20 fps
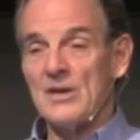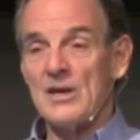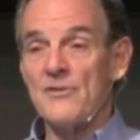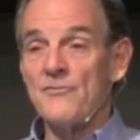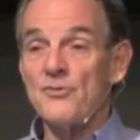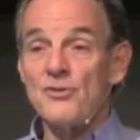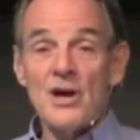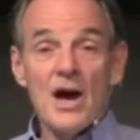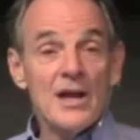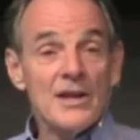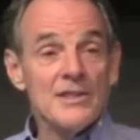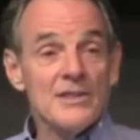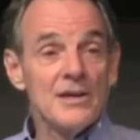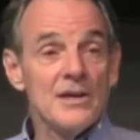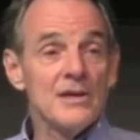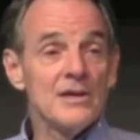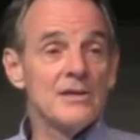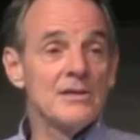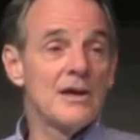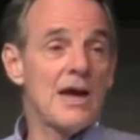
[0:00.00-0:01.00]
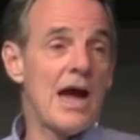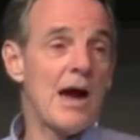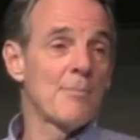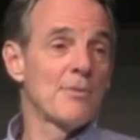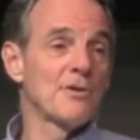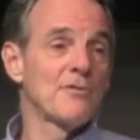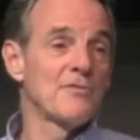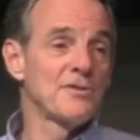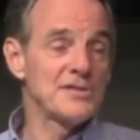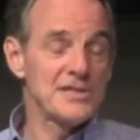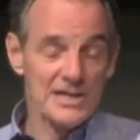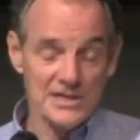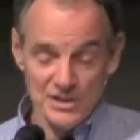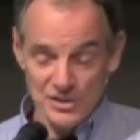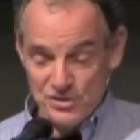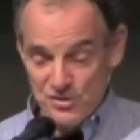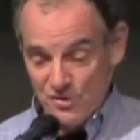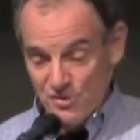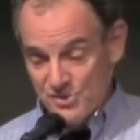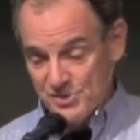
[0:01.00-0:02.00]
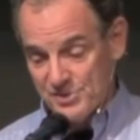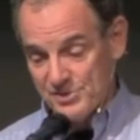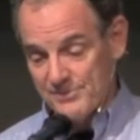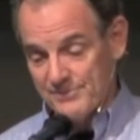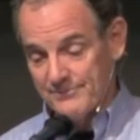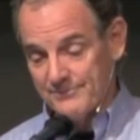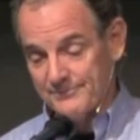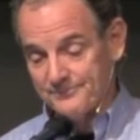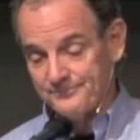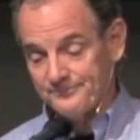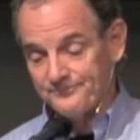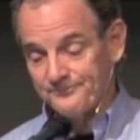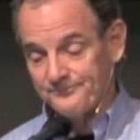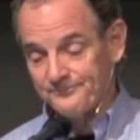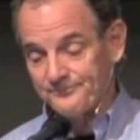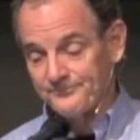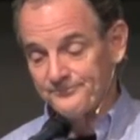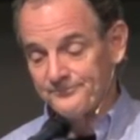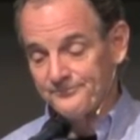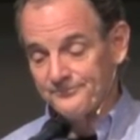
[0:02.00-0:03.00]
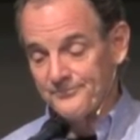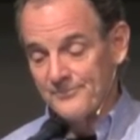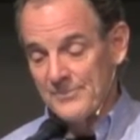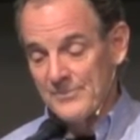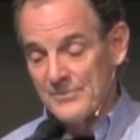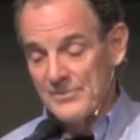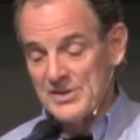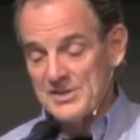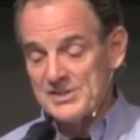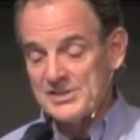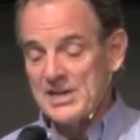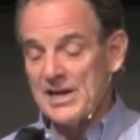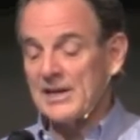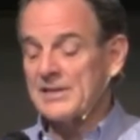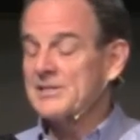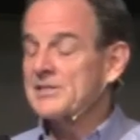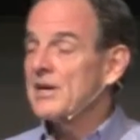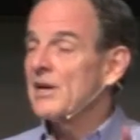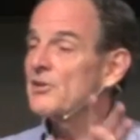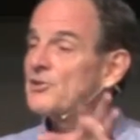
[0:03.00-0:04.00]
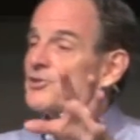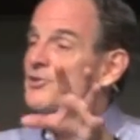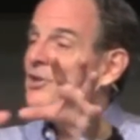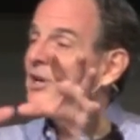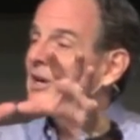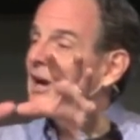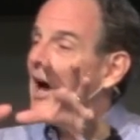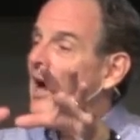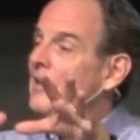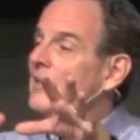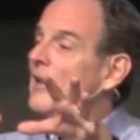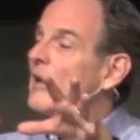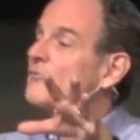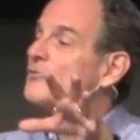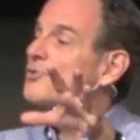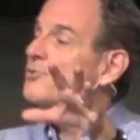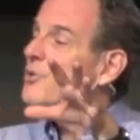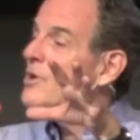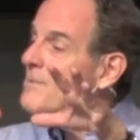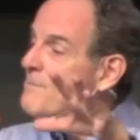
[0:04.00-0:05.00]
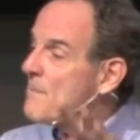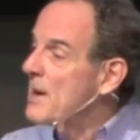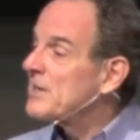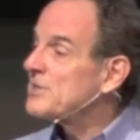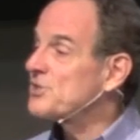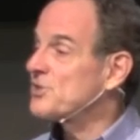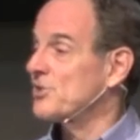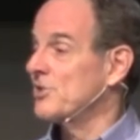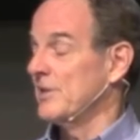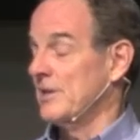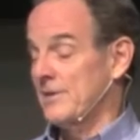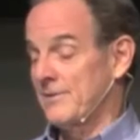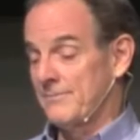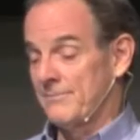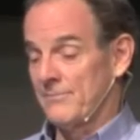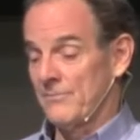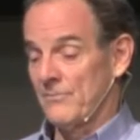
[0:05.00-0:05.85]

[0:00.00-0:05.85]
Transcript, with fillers: If you're not in the habit of attending church, this text tells you that God loves you immensely.